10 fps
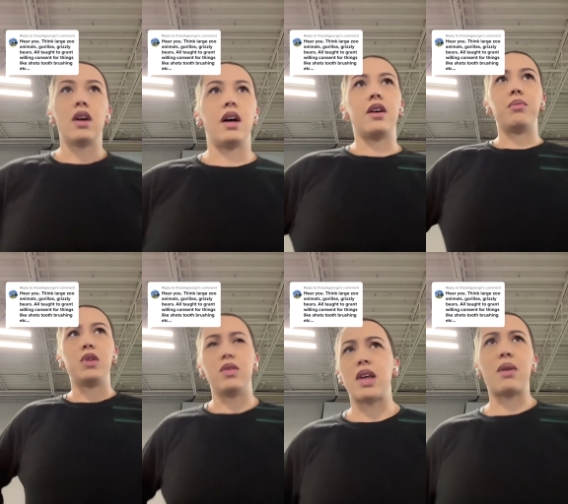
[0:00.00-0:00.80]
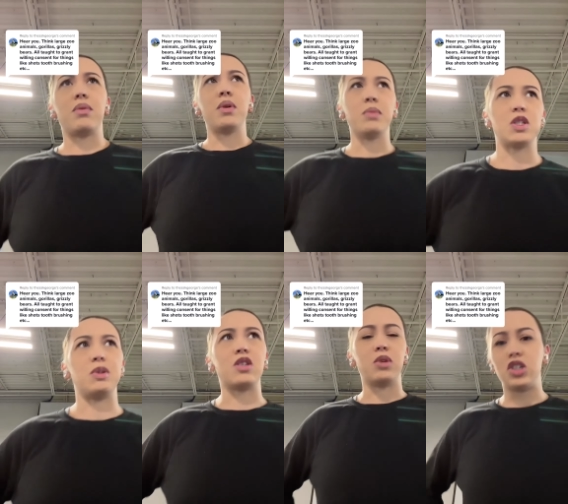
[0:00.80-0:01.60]
um, you know, that must
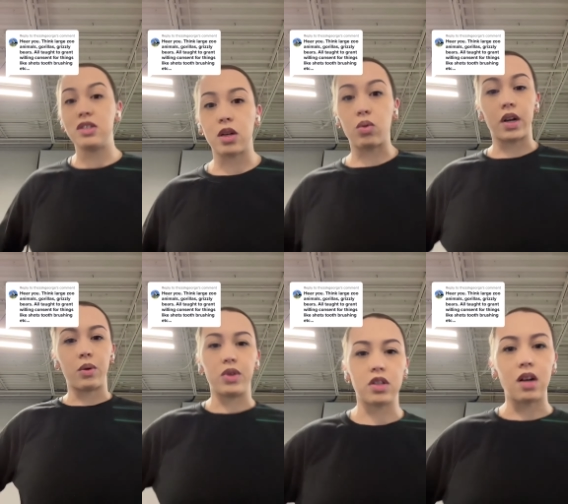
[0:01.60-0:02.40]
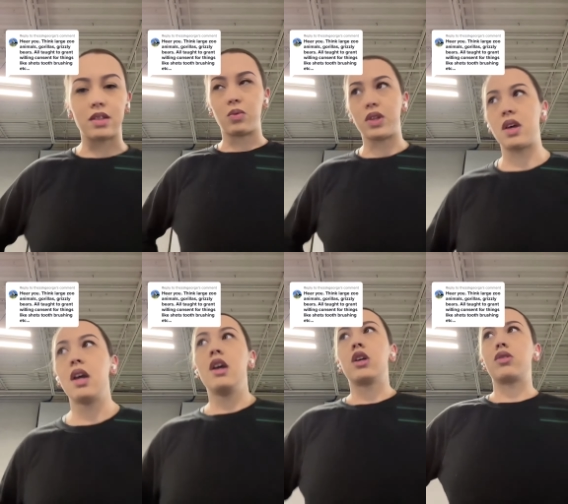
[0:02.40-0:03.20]
be so much easier working with dogs than with
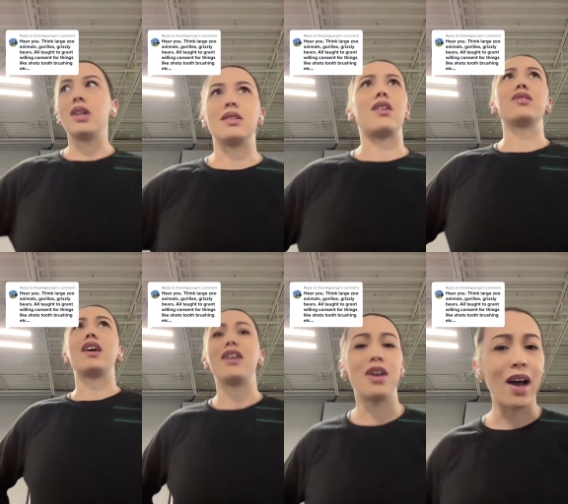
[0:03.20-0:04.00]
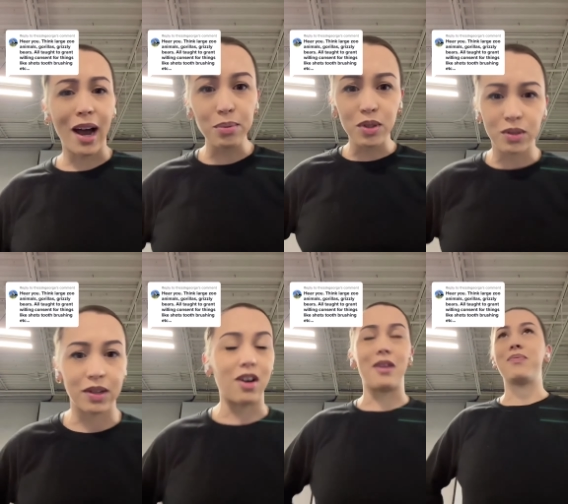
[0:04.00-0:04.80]
gorillas. And I was like,
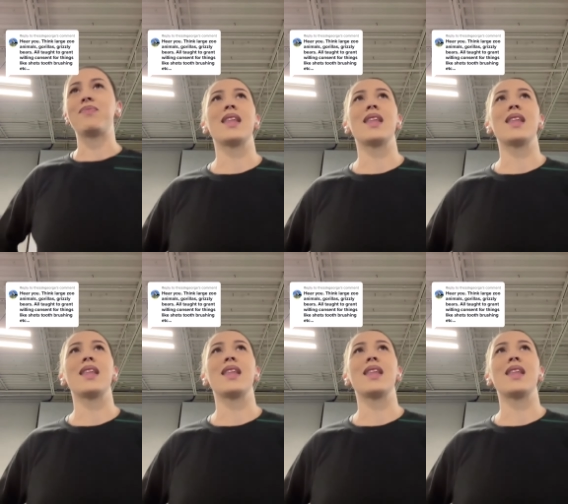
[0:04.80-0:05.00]
absolutely not.